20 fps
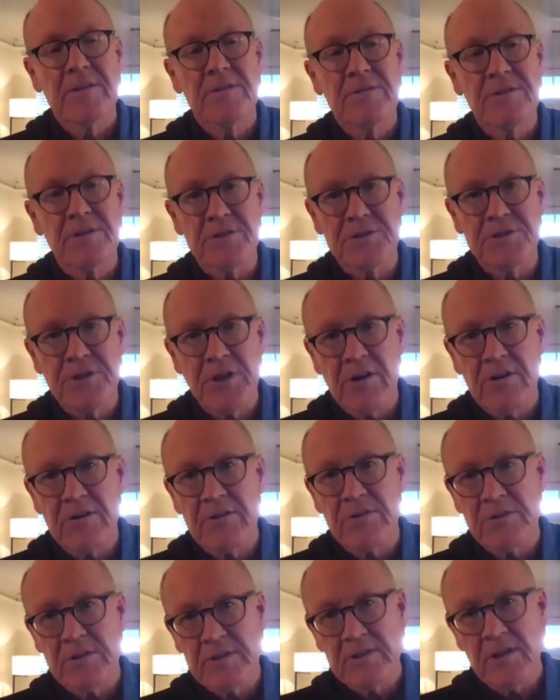The sorrow,
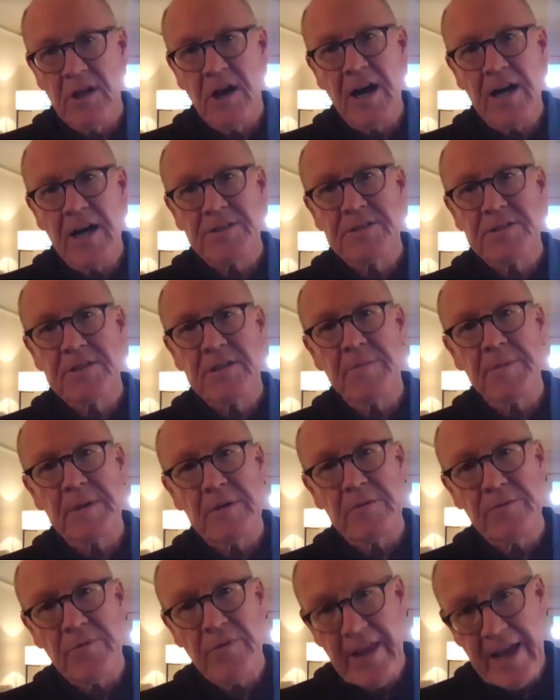the loss. I
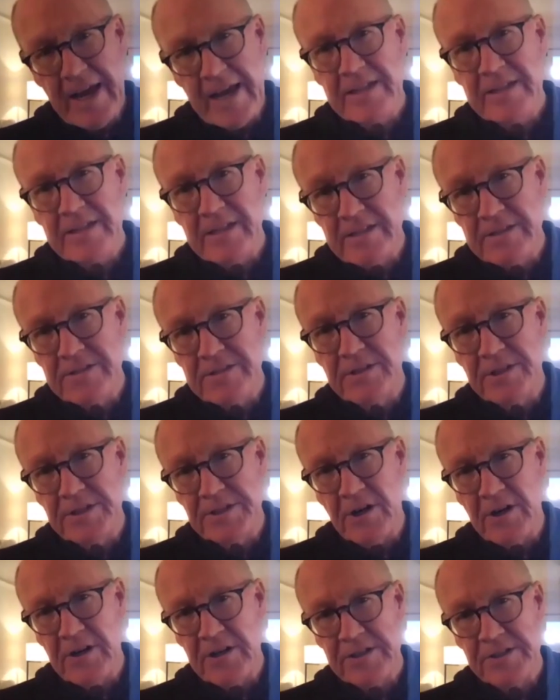mean, that is the
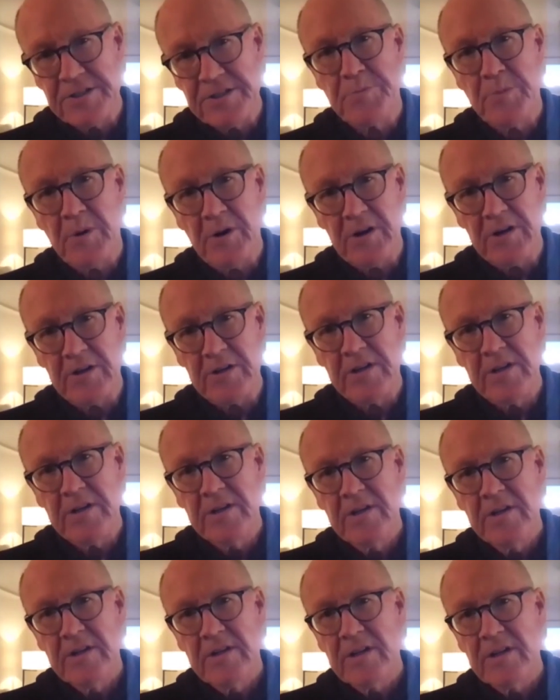darkest part
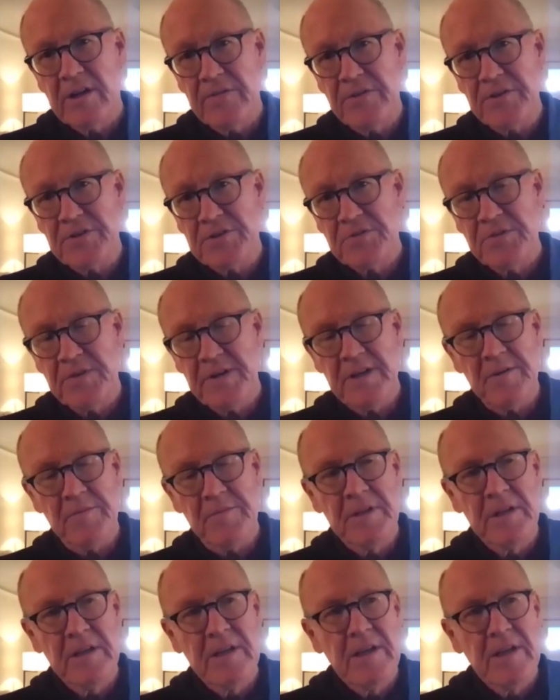of this film.
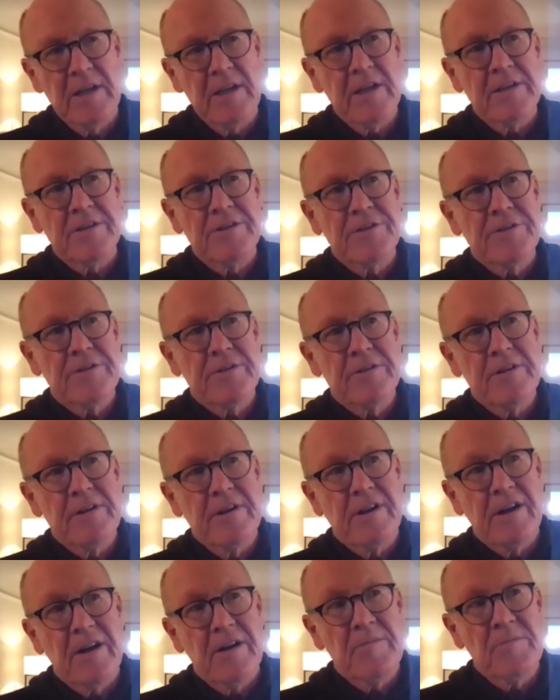
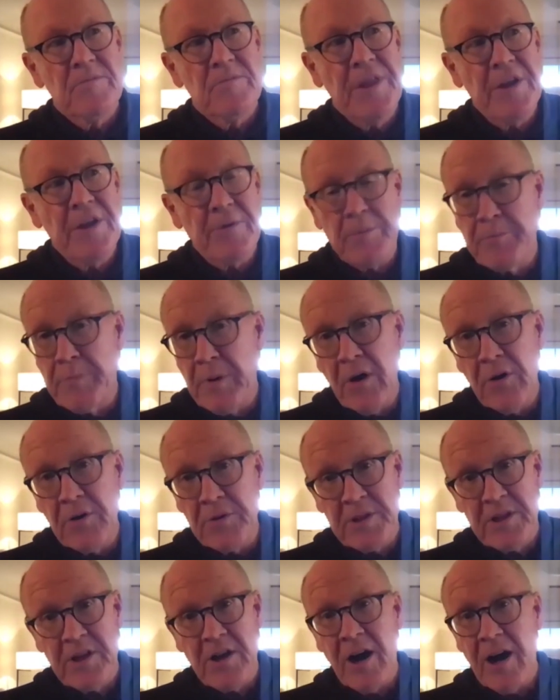They're
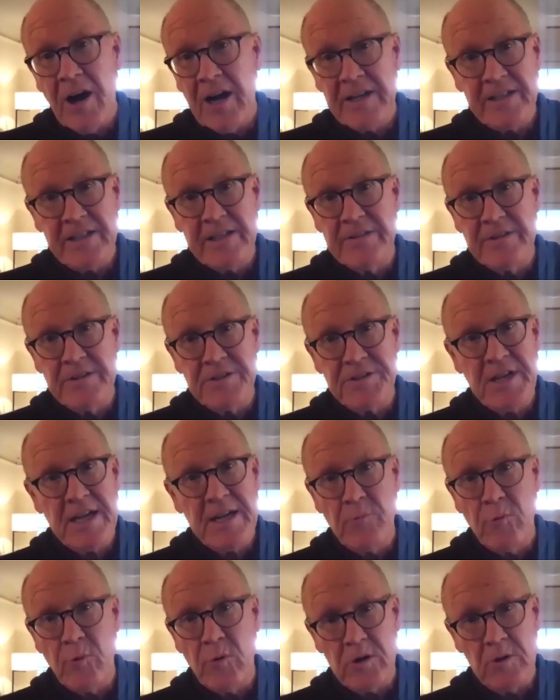both caught in the
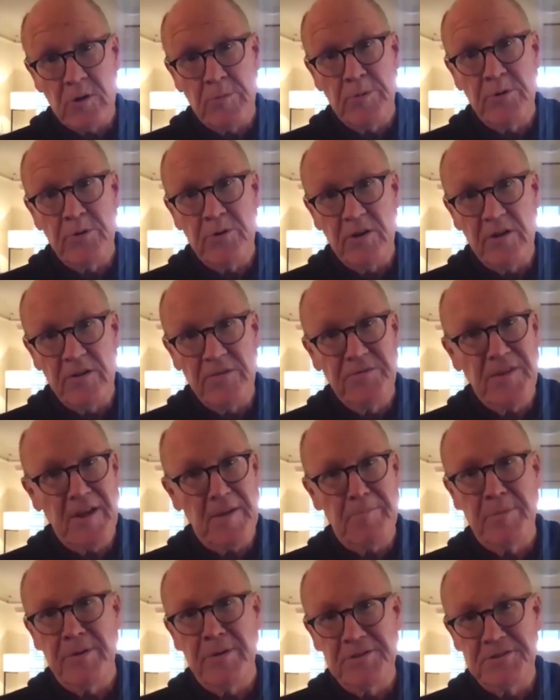same whirlpool
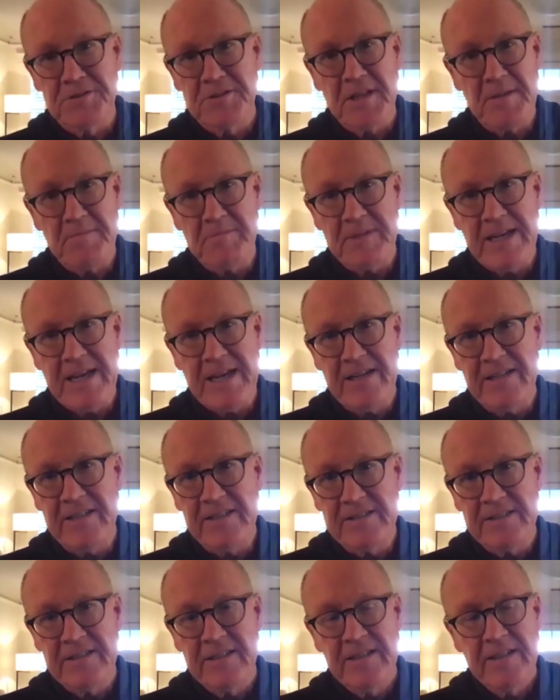that pulls them down.
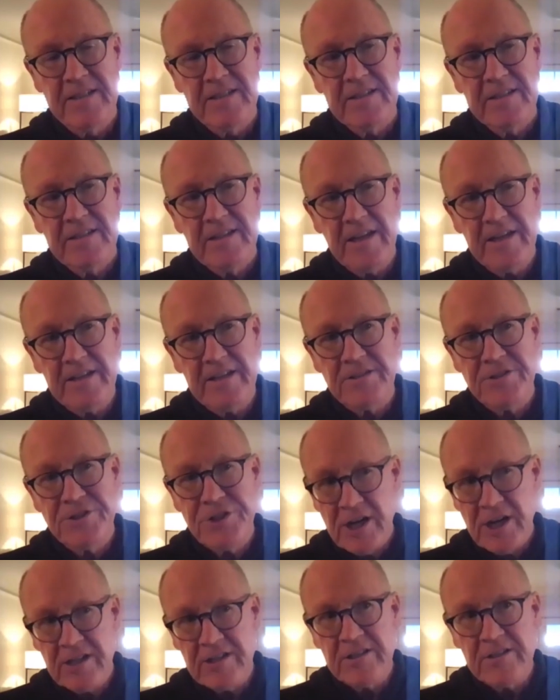And
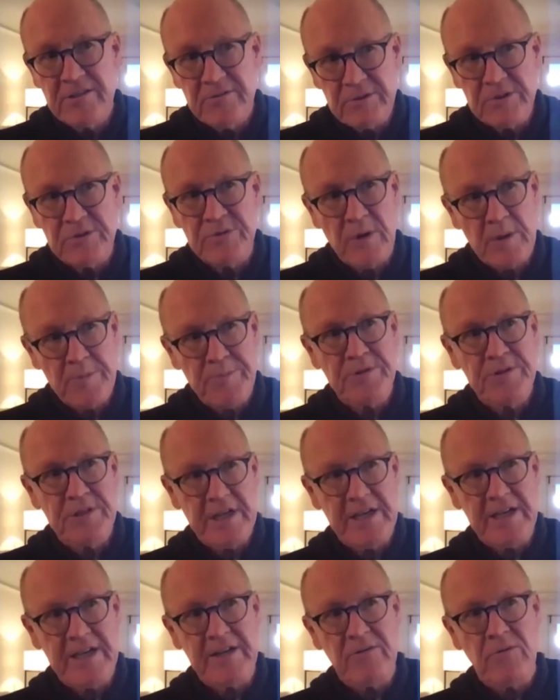Chang'e was
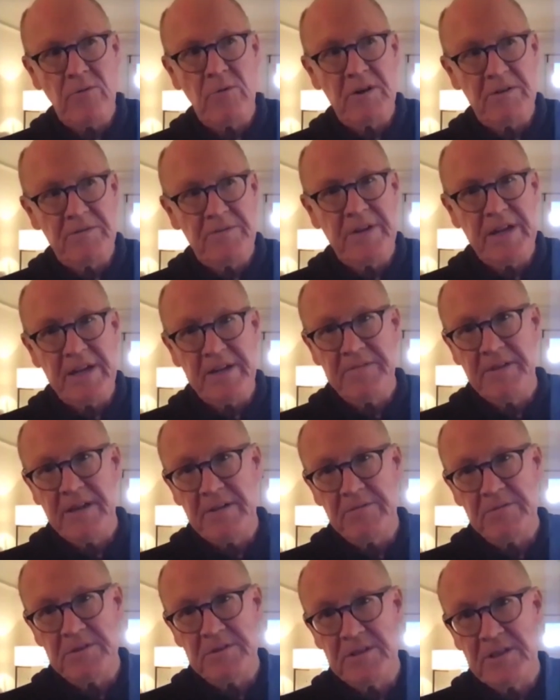representing where Fei
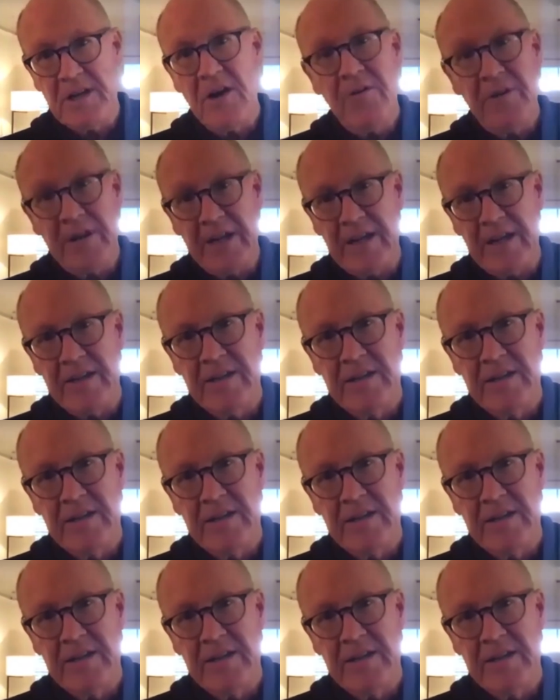was going.